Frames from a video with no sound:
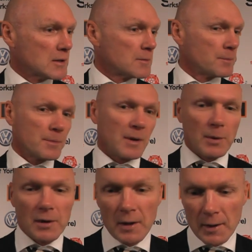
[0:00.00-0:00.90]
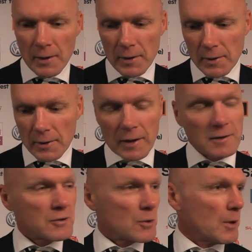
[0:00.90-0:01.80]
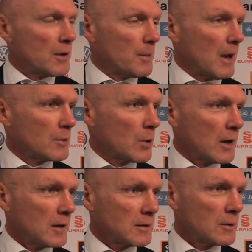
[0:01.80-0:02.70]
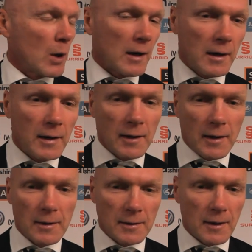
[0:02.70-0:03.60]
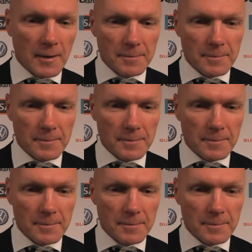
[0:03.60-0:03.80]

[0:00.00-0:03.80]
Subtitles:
And people like to jump on the bandwagon quickly. And